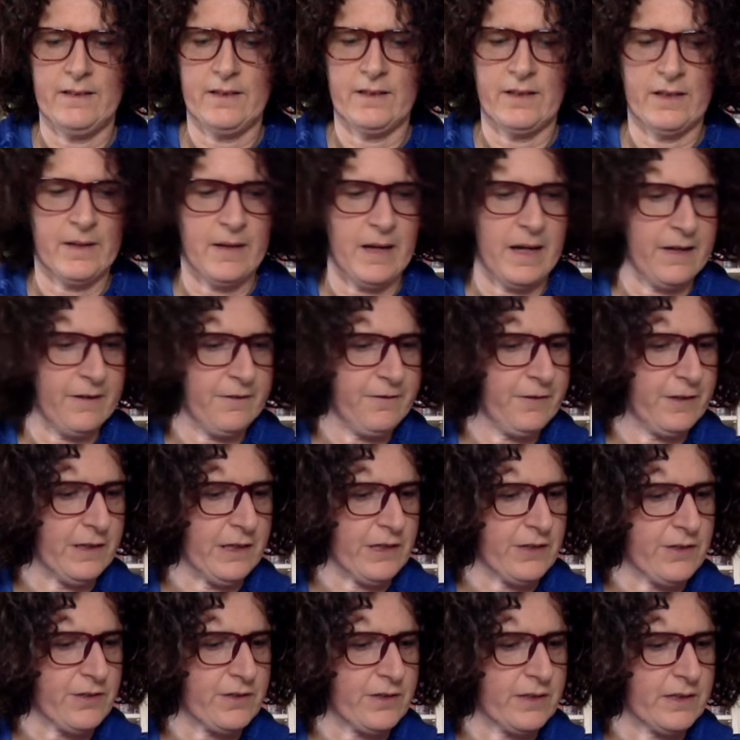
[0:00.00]
I
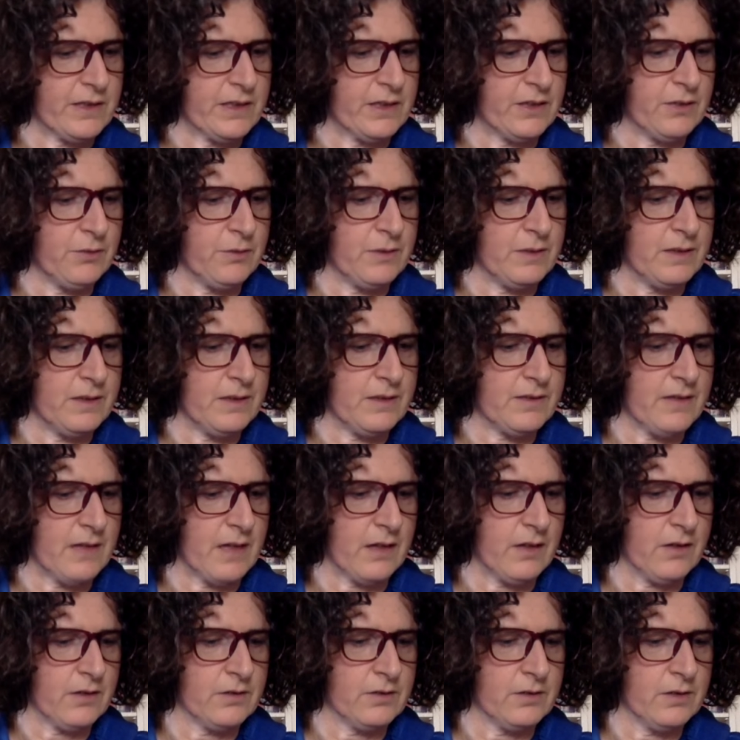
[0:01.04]
finished it the
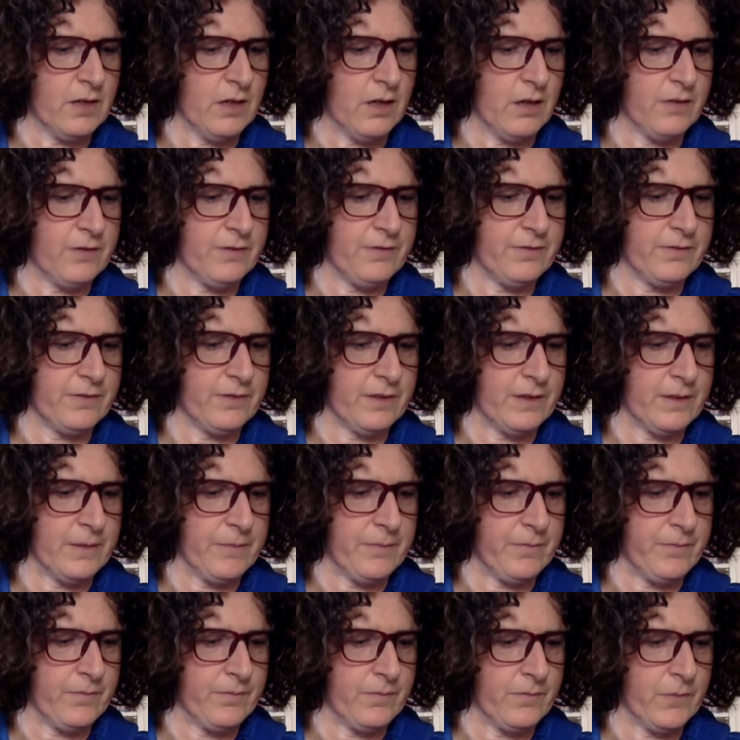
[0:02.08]
22nd of
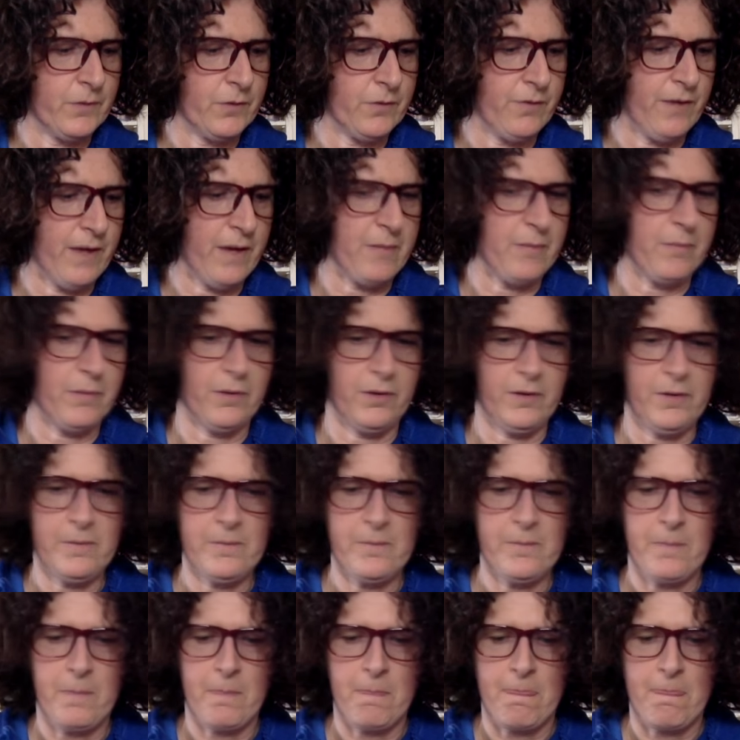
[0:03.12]
November,